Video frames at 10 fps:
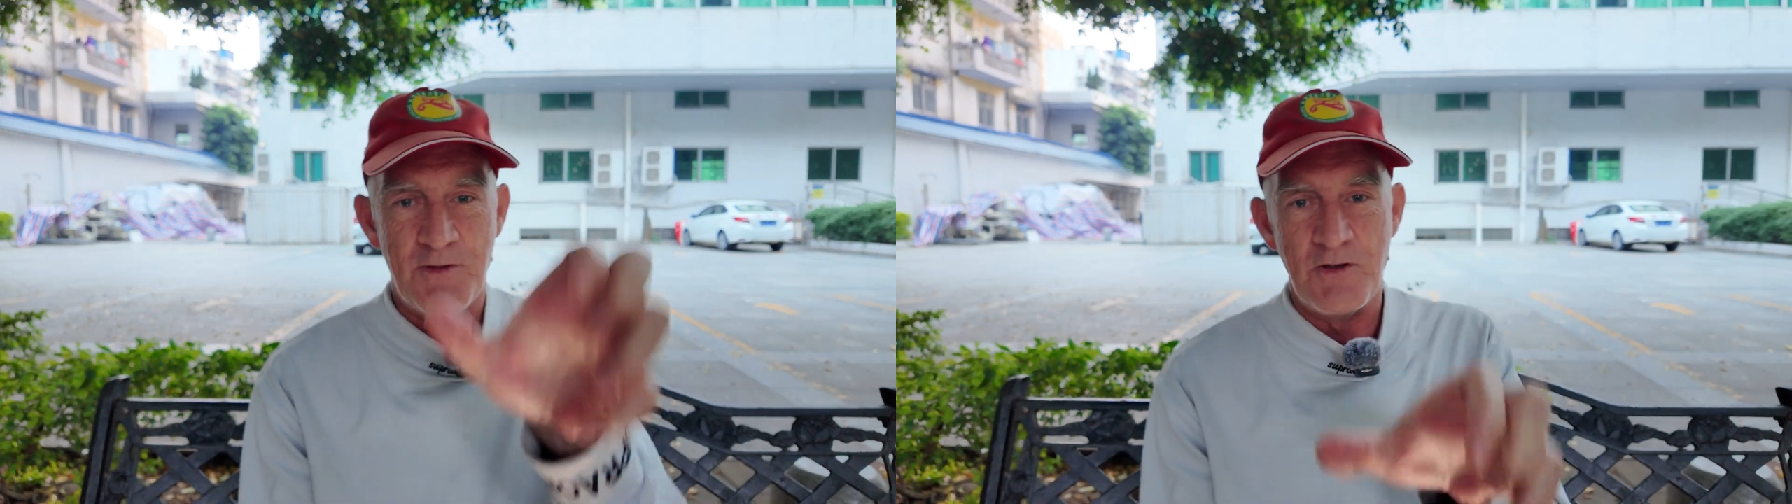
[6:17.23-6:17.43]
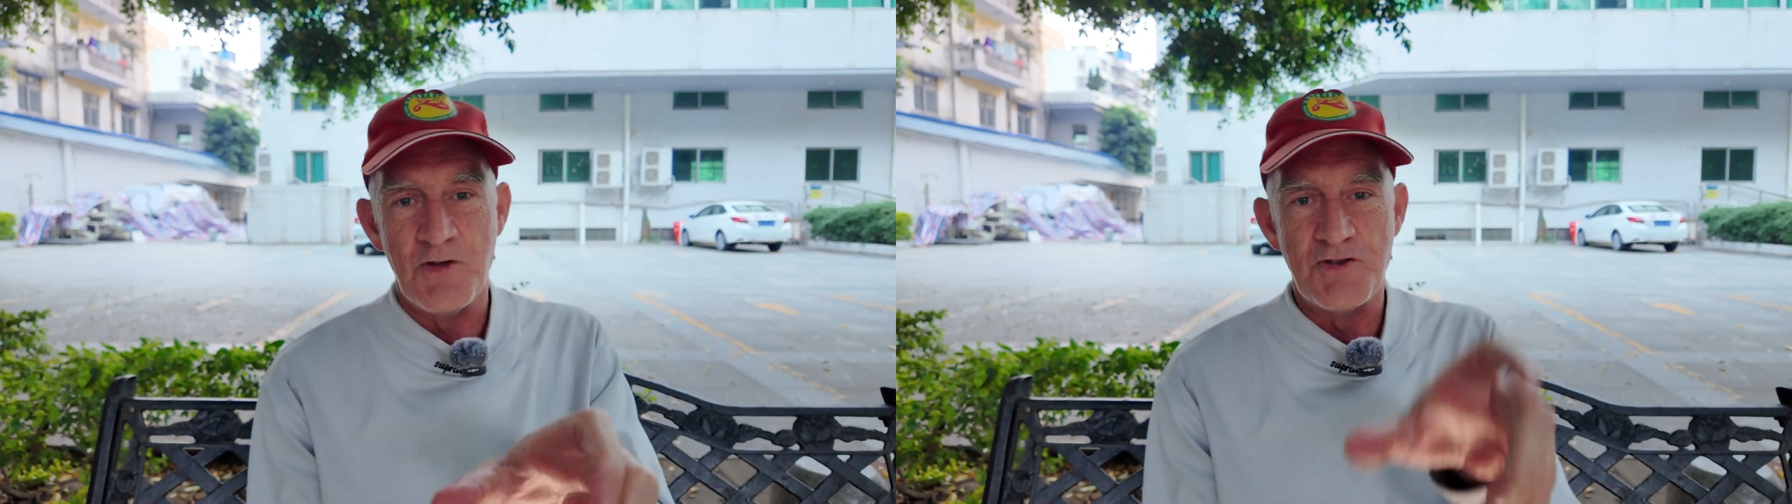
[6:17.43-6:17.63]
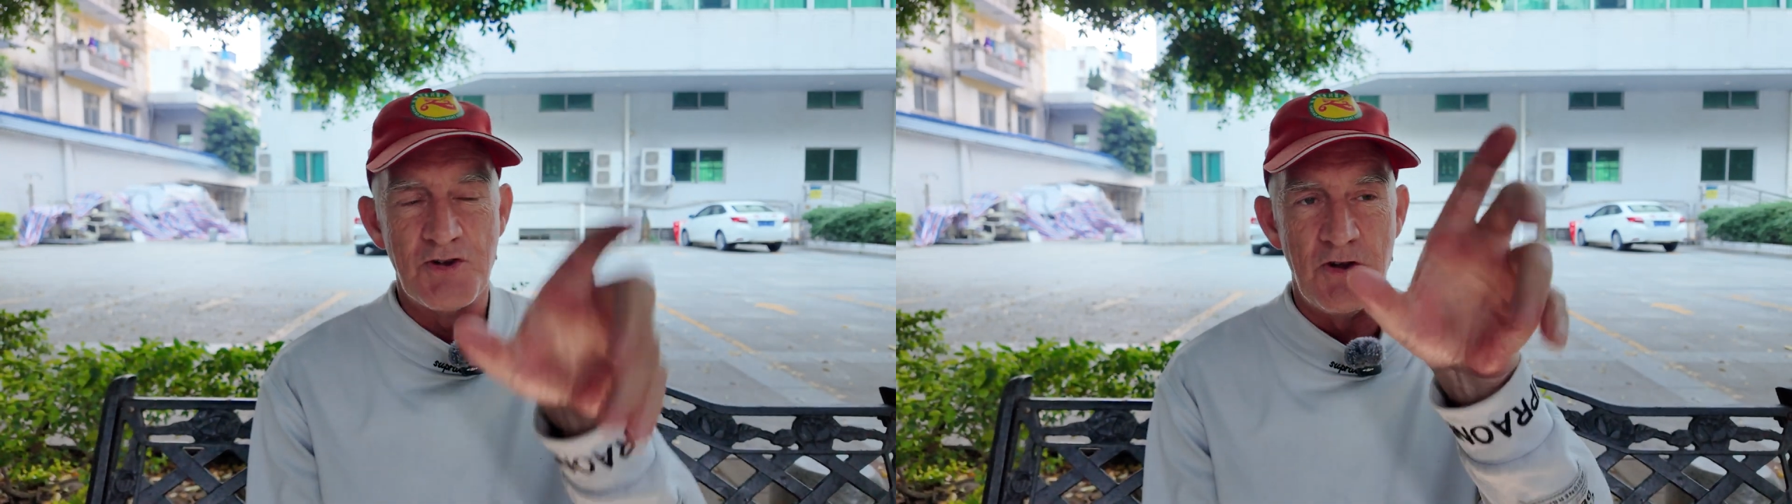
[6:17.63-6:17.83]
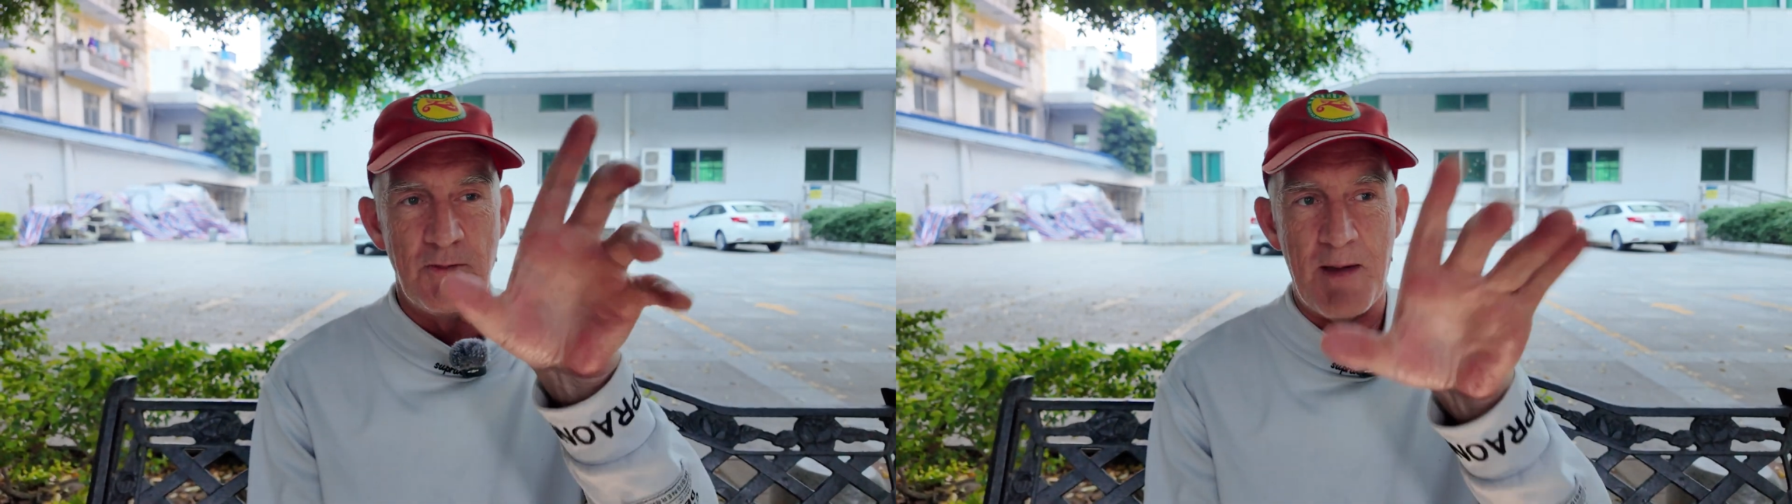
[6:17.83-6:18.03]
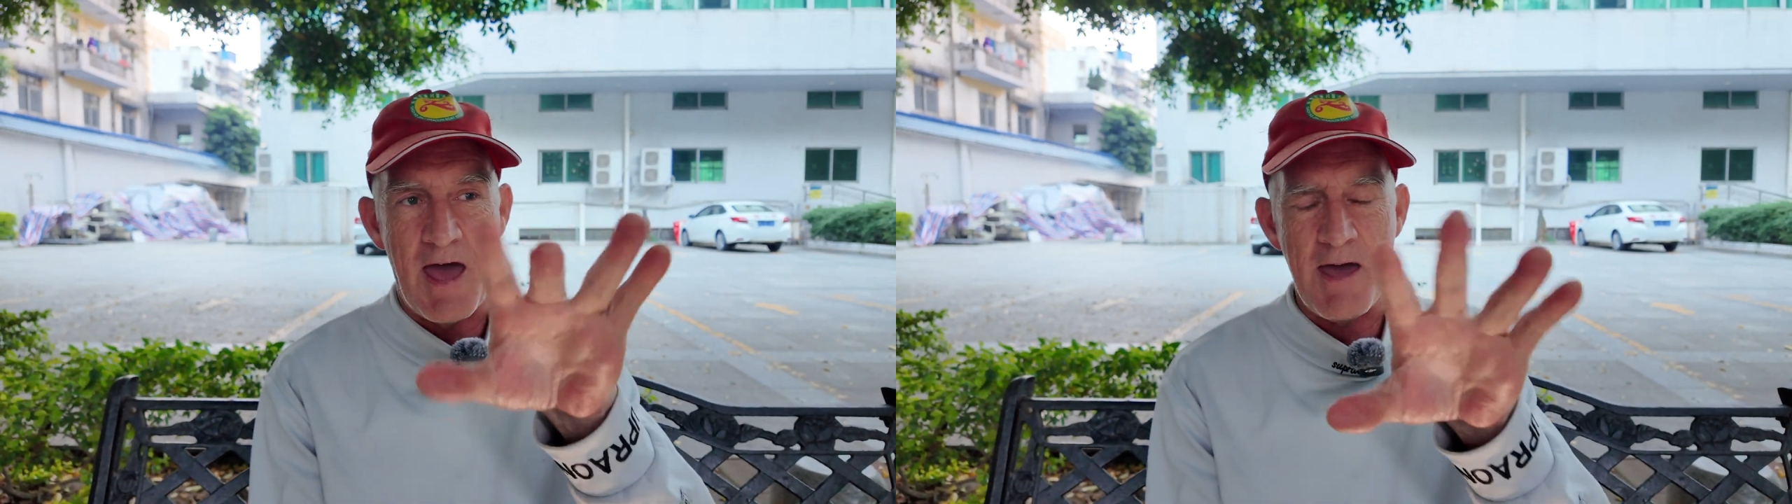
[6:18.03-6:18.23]

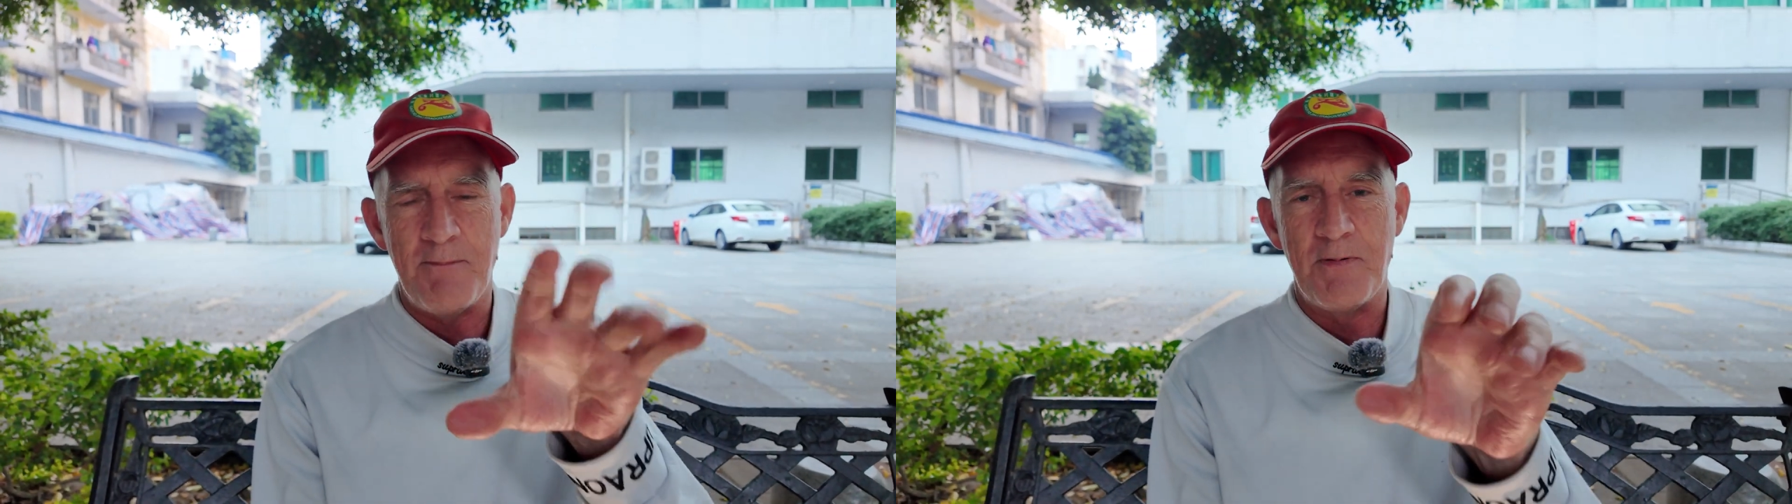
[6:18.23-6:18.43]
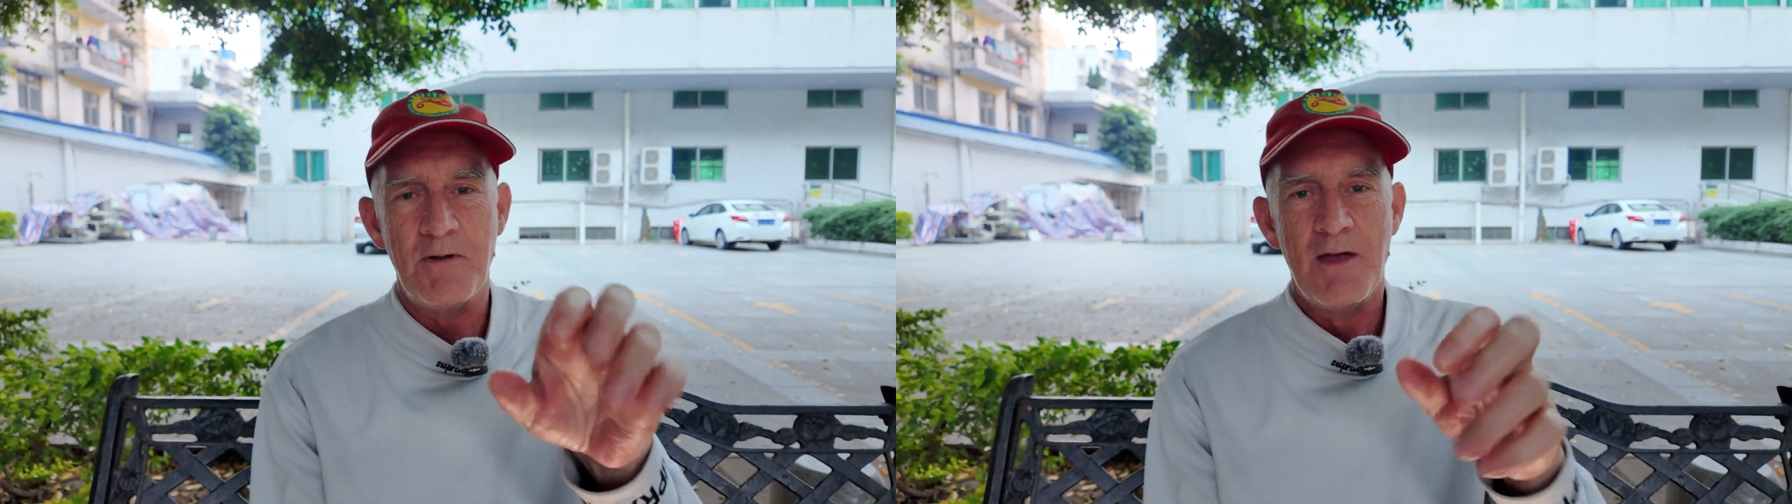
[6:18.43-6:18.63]
YouTube app